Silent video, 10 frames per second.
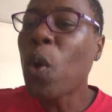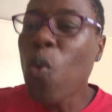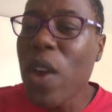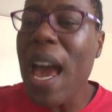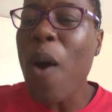
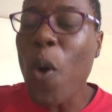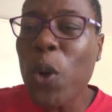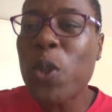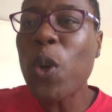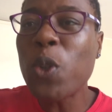We are
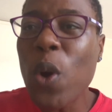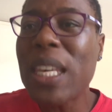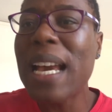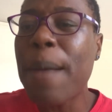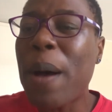also
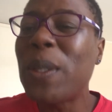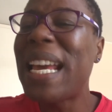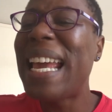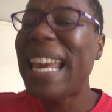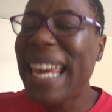talking about
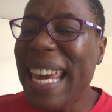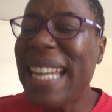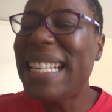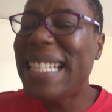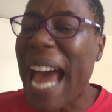
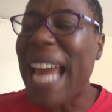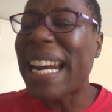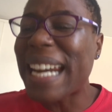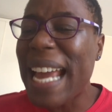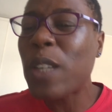
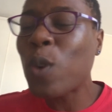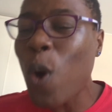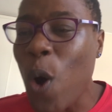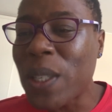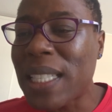indirect
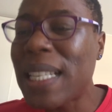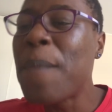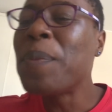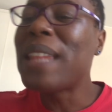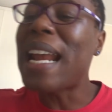costs
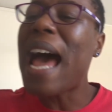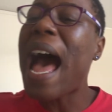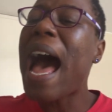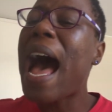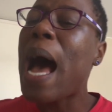that
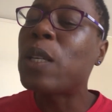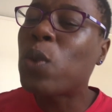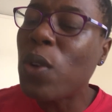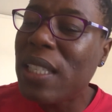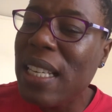are
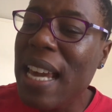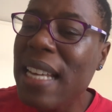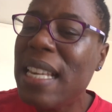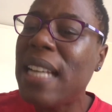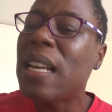
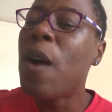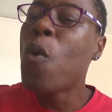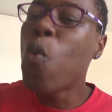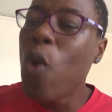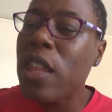associated
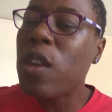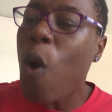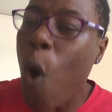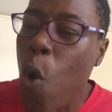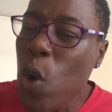with
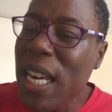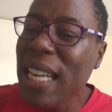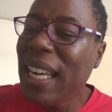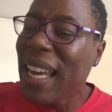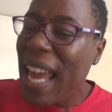
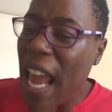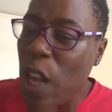owning a